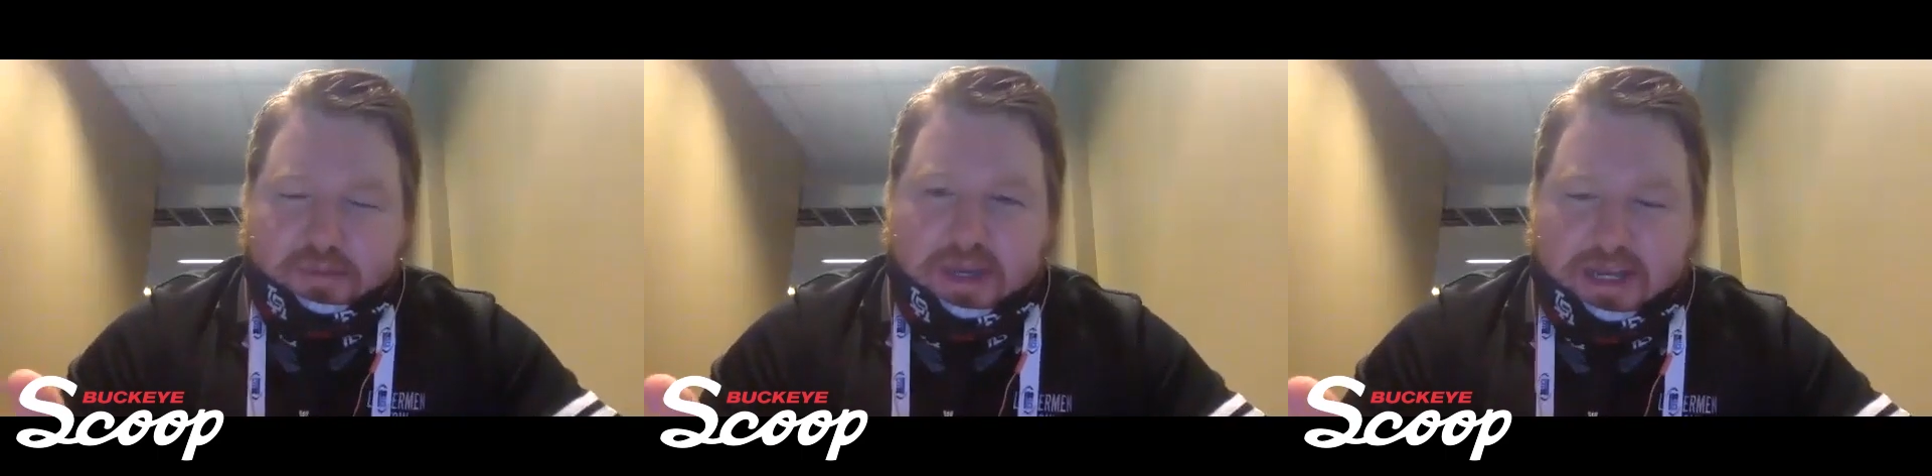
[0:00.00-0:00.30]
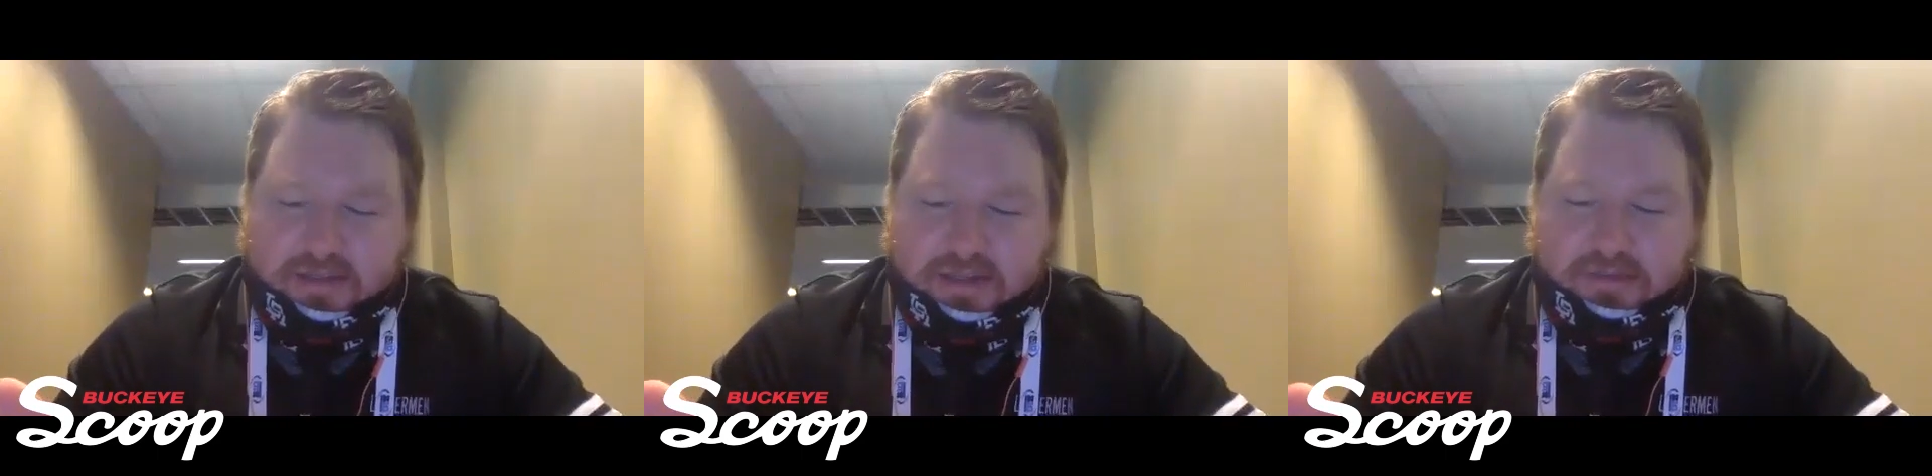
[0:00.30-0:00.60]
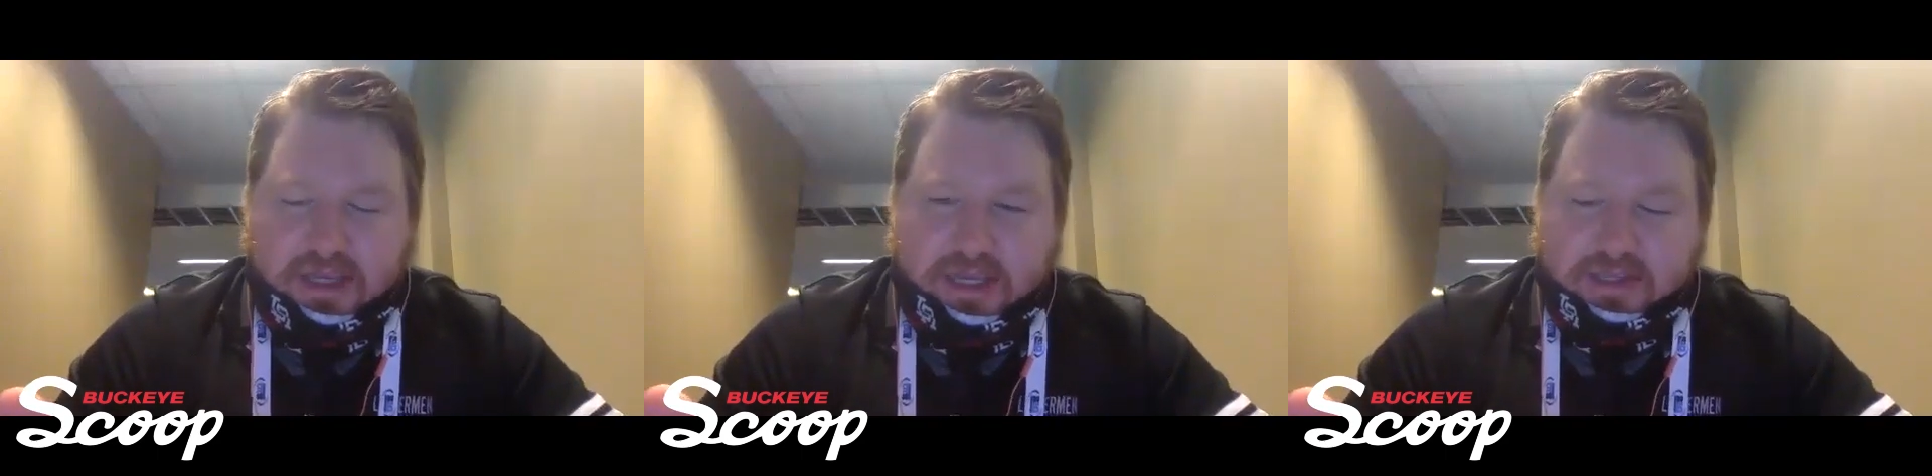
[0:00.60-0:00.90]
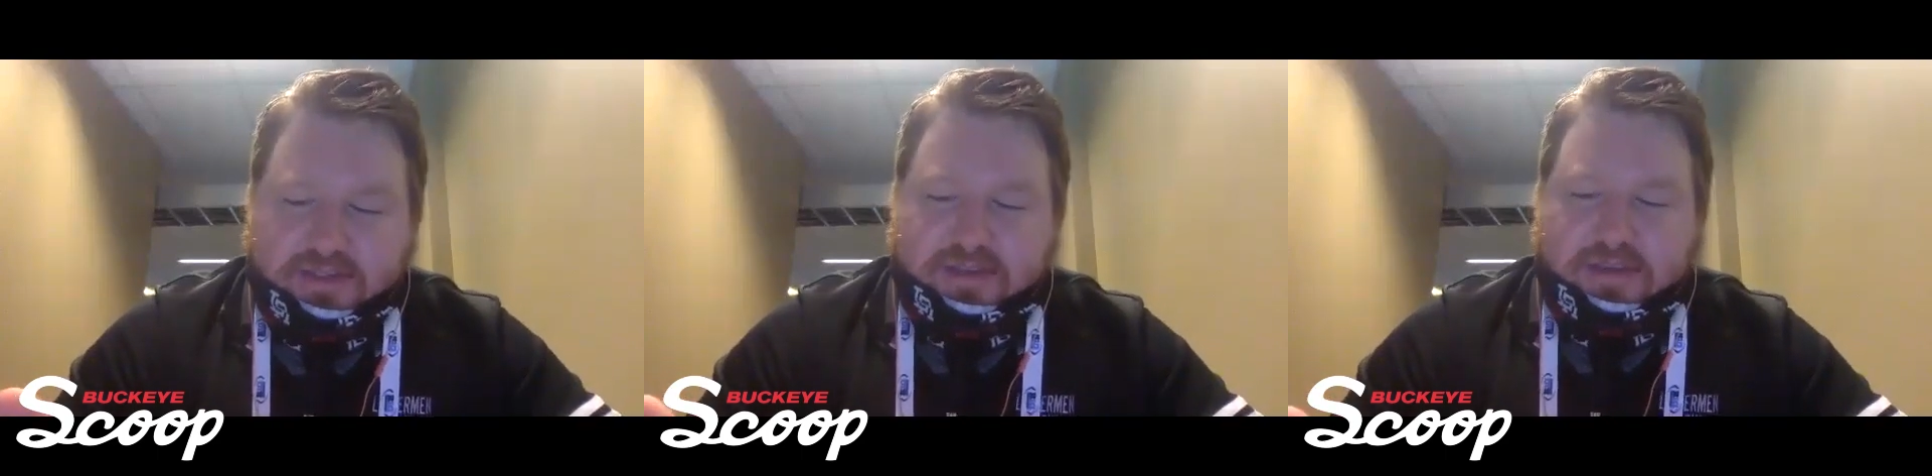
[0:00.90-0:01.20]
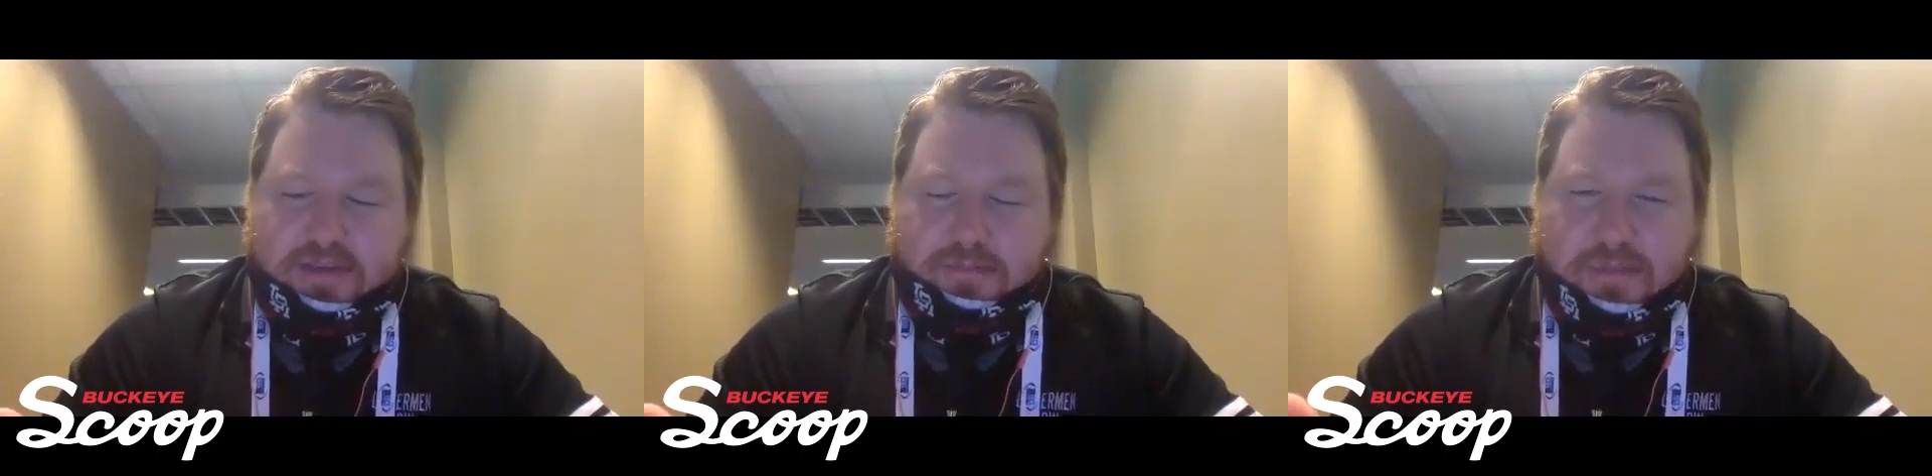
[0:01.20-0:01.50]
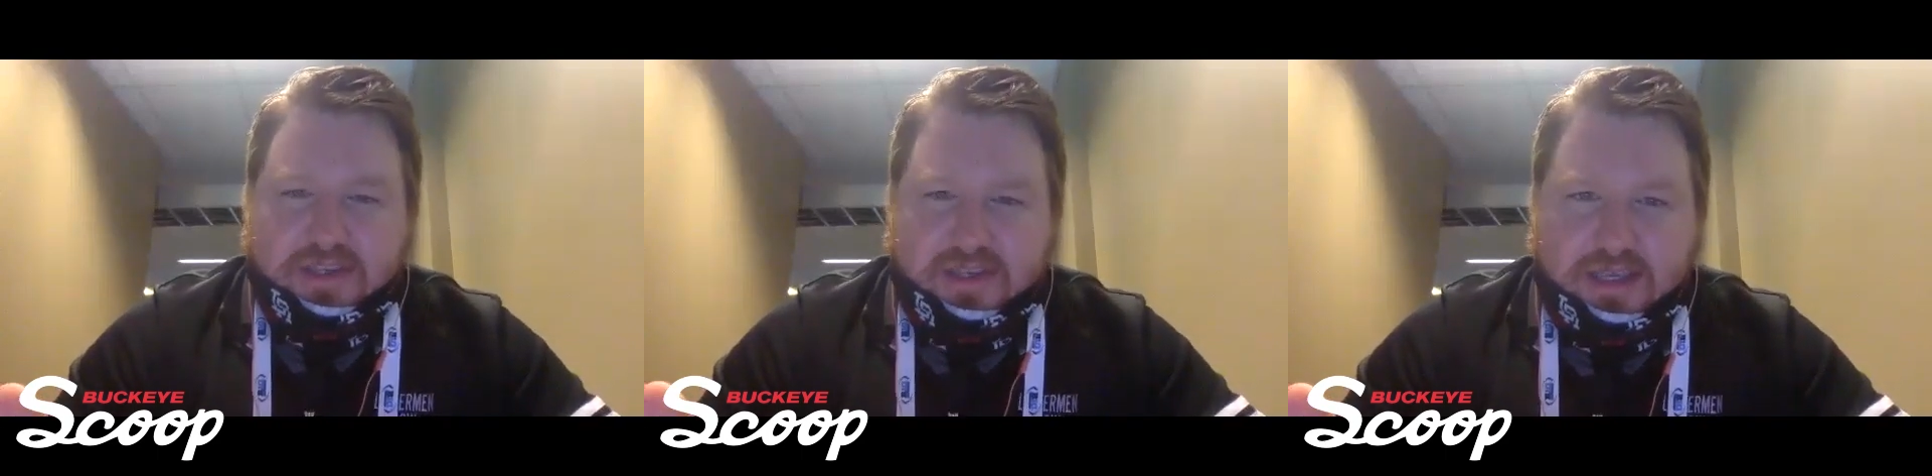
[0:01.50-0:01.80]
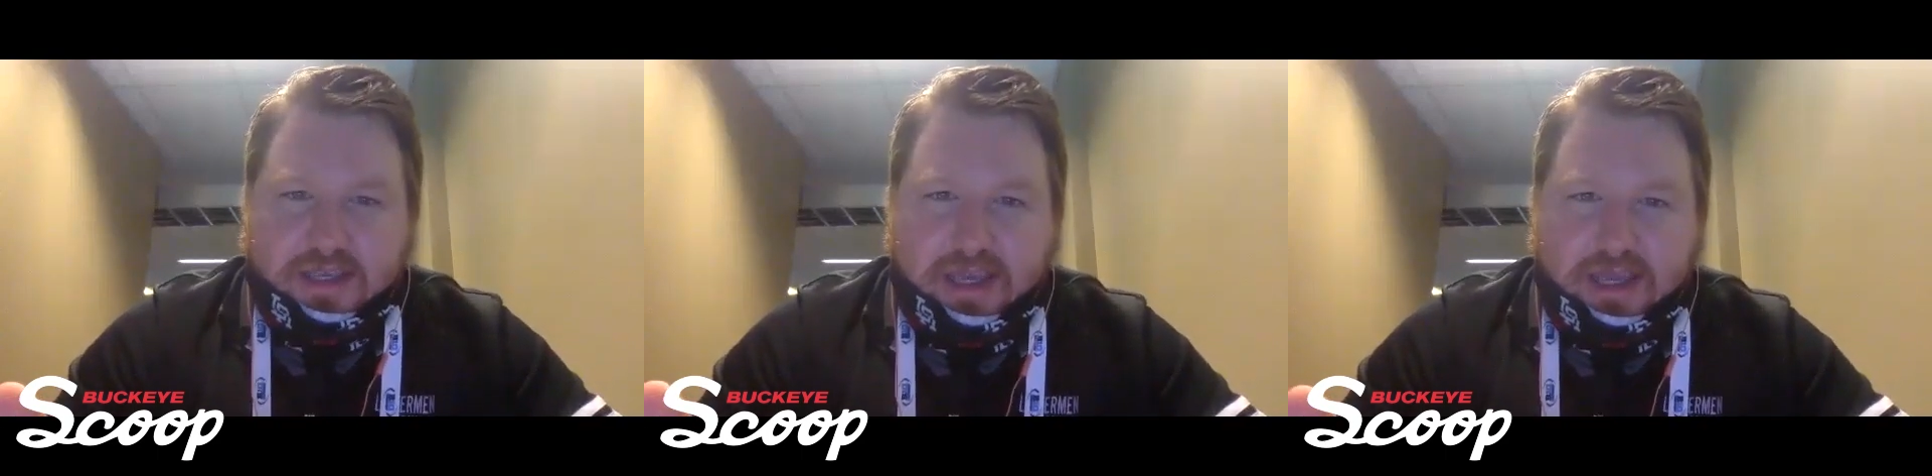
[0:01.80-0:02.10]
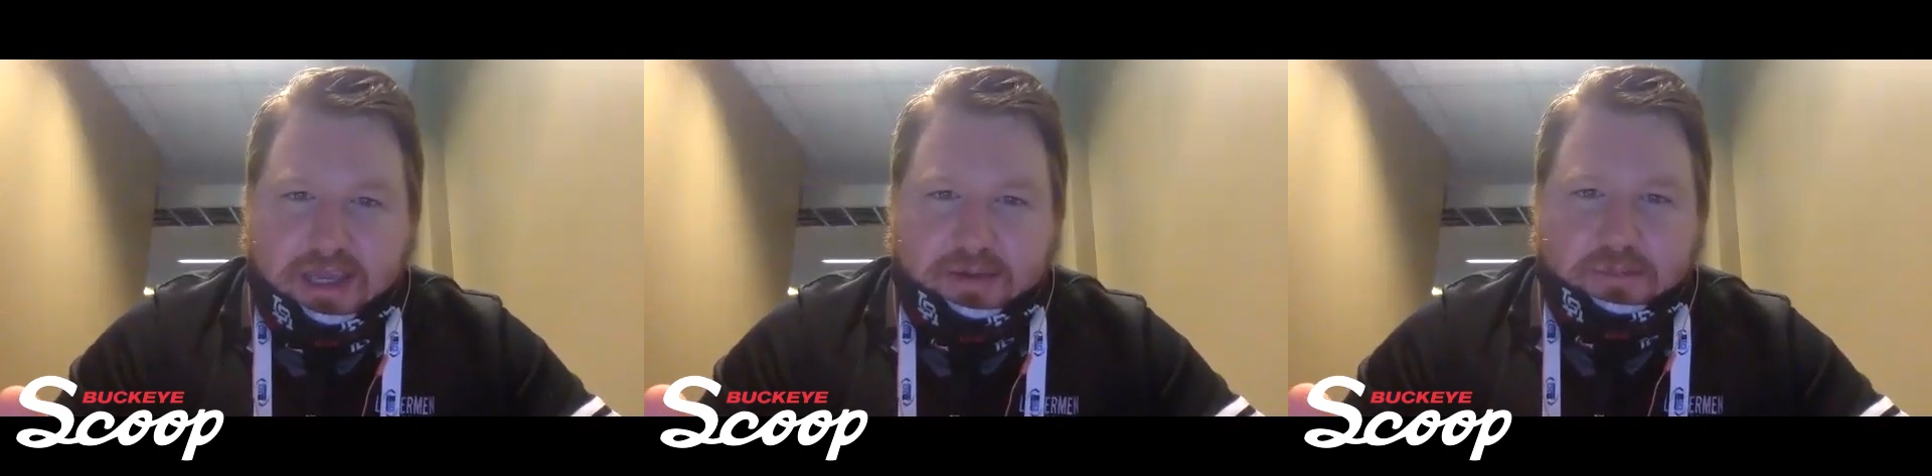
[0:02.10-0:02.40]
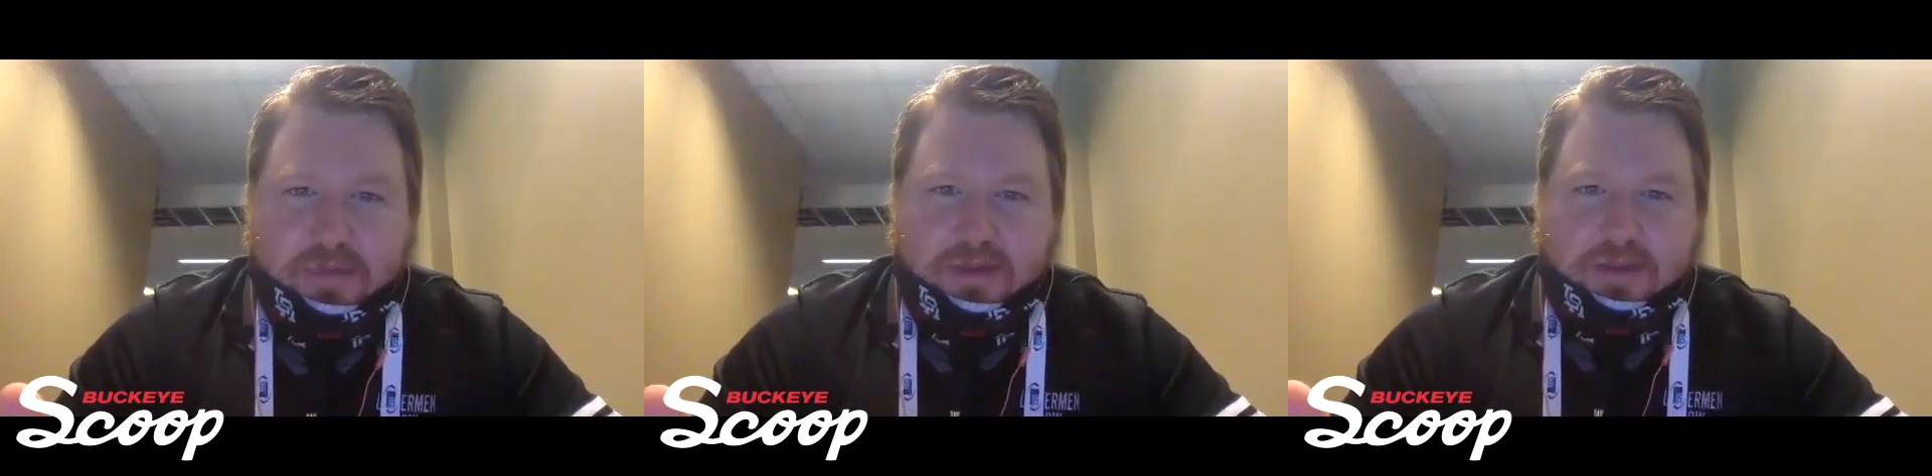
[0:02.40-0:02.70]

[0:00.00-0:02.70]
a positive case, missing a game,